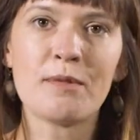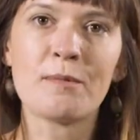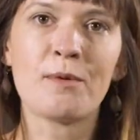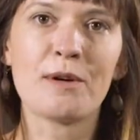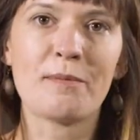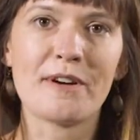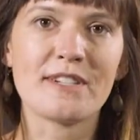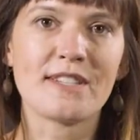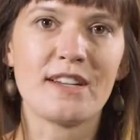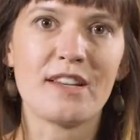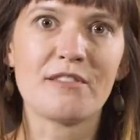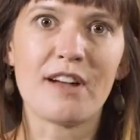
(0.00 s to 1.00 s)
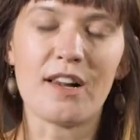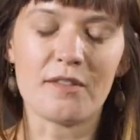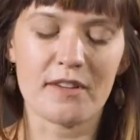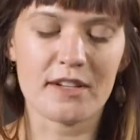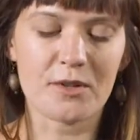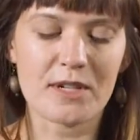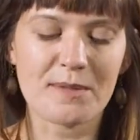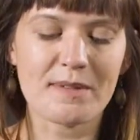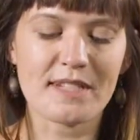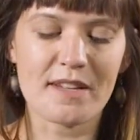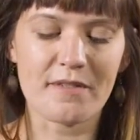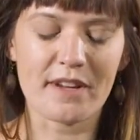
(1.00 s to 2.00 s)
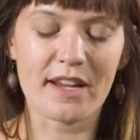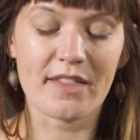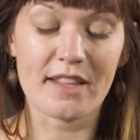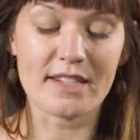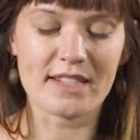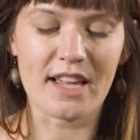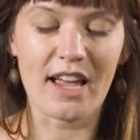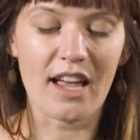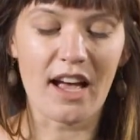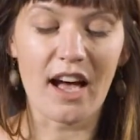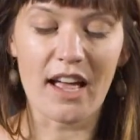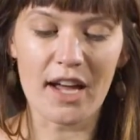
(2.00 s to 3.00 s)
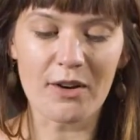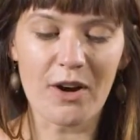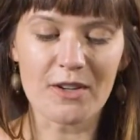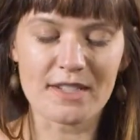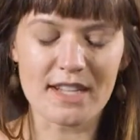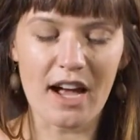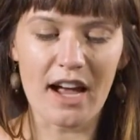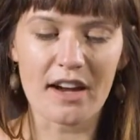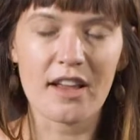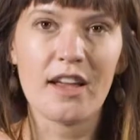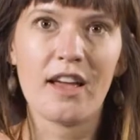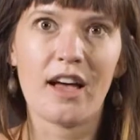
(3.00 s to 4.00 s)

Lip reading: bit more personally relevant or specific than saying I go outside,